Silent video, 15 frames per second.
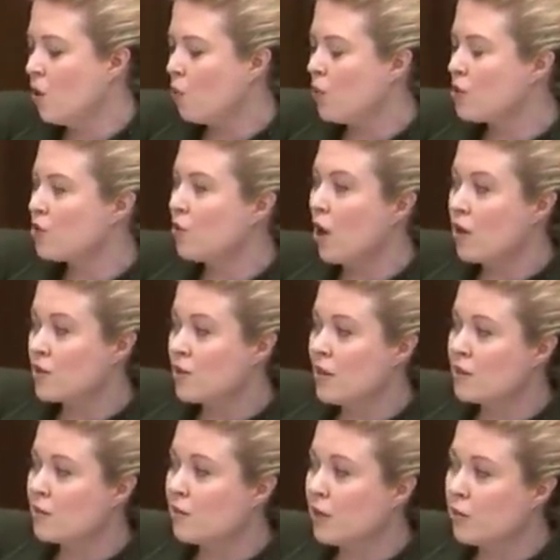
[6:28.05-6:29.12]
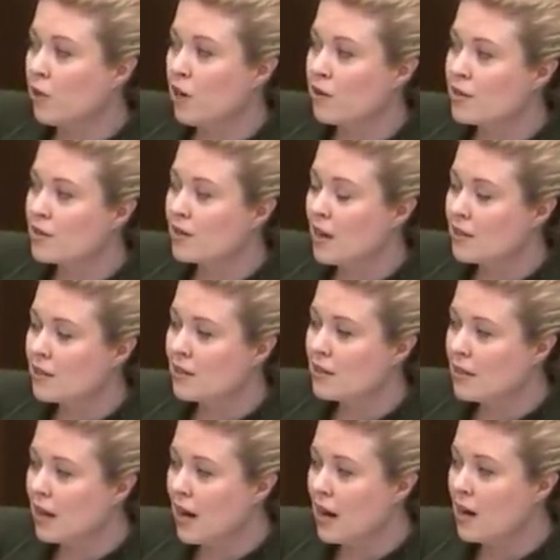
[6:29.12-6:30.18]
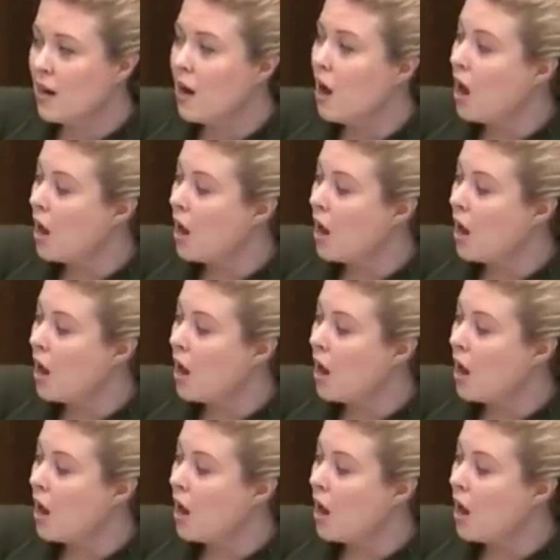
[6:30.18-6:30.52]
which ostensibly we are discussing today.